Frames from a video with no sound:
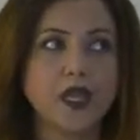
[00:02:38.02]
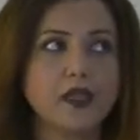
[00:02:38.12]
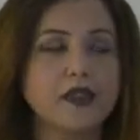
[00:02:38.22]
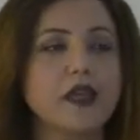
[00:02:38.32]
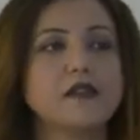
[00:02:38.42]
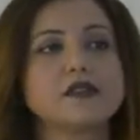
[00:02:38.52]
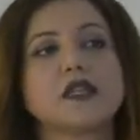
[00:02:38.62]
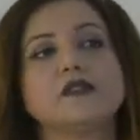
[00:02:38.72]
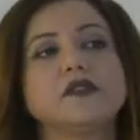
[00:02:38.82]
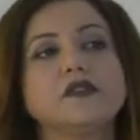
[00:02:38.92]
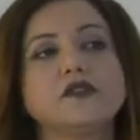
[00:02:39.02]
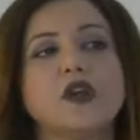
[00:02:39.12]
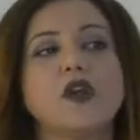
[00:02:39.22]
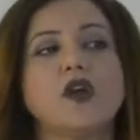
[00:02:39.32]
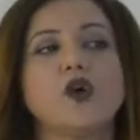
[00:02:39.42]
in the health standards
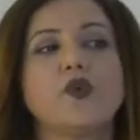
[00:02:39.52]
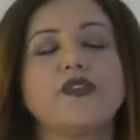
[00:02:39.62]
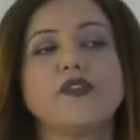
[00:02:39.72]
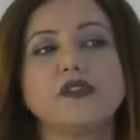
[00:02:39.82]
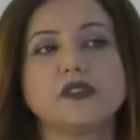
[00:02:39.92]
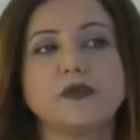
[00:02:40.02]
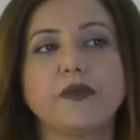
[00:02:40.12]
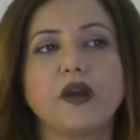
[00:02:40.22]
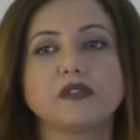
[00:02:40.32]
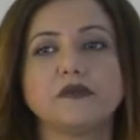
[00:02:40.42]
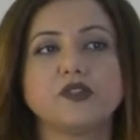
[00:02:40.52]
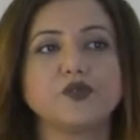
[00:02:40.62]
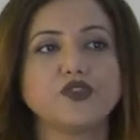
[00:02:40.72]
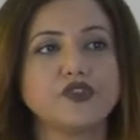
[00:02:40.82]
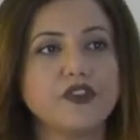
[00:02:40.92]
within this department. We
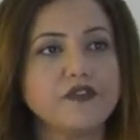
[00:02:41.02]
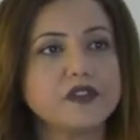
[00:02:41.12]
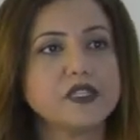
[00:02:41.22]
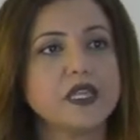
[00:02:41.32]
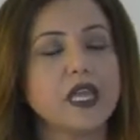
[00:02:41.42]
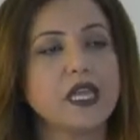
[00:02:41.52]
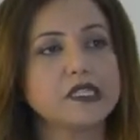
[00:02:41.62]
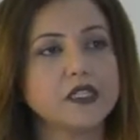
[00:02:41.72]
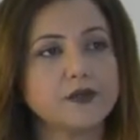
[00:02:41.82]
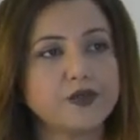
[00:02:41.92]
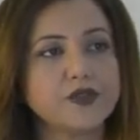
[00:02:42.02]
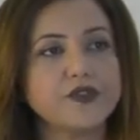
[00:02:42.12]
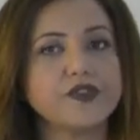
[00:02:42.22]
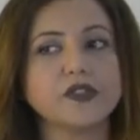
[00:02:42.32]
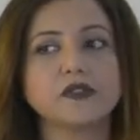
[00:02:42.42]
should investigate,
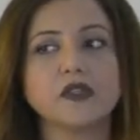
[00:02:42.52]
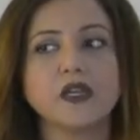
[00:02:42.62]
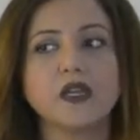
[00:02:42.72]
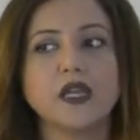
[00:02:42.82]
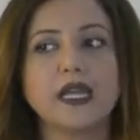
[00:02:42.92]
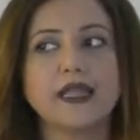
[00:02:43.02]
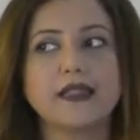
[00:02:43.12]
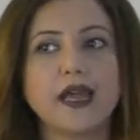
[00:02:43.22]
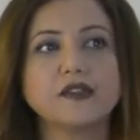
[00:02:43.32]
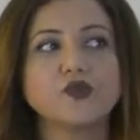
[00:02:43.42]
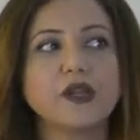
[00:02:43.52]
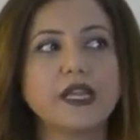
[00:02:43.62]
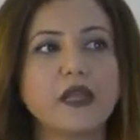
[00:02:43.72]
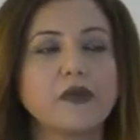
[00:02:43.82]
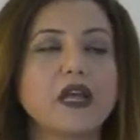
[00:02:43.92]
improve it. That will
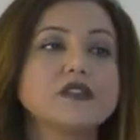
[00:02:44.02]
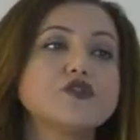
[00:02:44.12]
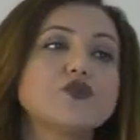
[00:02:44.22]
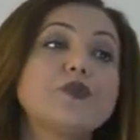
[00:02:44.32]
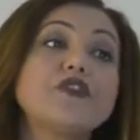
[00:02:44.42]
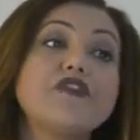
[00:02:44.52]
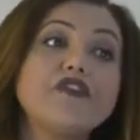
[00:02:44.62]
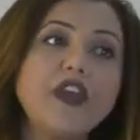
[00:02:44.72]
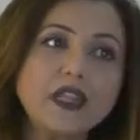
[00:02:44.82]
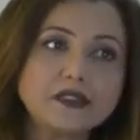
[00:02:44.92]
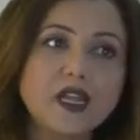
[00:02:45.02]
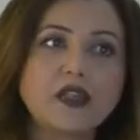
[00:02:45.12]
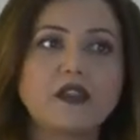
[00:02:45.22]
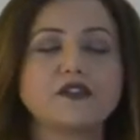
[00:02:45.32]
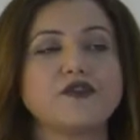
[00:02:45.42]
enable us to prevent
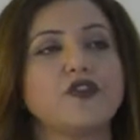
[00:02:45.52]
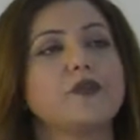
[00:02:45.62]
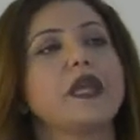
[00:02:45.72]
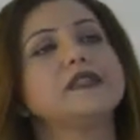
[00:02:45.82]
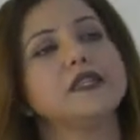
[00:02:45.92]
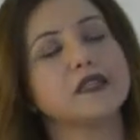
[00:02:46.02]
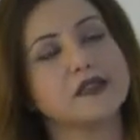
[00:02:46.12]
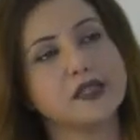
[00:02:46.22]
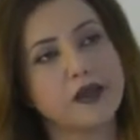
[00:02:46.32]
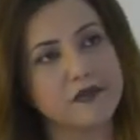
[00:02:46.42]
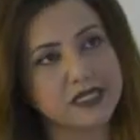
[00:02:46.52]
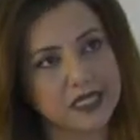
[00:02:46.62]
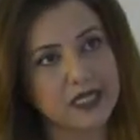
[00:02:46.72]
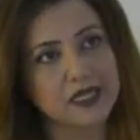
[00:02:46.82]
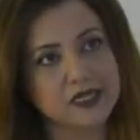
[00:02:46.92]
others from getting the same
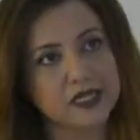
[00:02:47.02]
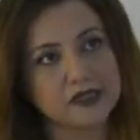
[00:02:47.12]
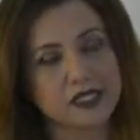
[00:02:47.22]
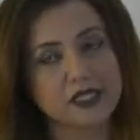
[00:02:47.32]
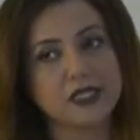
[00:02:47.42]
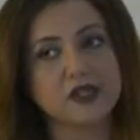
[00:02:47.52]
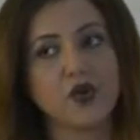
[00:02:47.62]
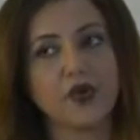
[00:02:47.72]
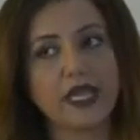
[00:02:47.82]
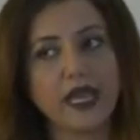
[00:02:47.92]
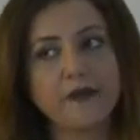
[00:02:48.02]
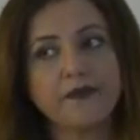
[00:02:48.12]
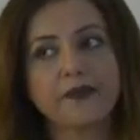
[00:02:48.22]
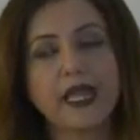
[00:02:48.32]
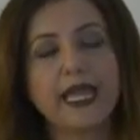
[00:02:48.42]
sickness and illness. So yeah,
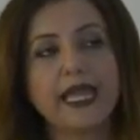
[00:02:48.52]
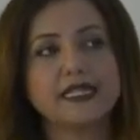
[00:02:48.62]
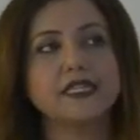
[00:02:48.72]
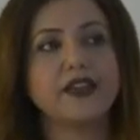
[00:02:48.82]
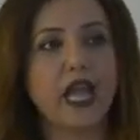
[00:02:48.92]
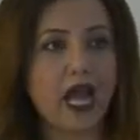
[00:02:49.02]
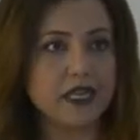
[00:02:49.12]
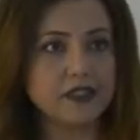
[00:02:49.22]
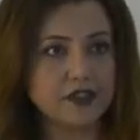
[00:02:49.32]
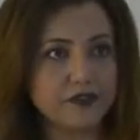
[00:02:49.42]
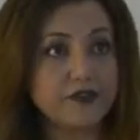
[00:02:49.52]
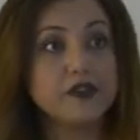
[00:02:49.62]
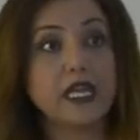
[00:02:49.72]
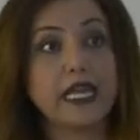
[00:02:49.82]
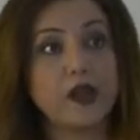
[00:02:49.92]
it's a reactive
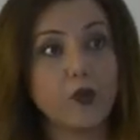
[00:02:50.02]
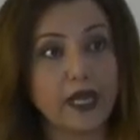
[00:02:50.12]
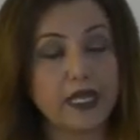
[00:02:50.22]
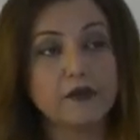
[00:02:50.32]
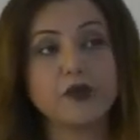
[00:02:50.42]
in a way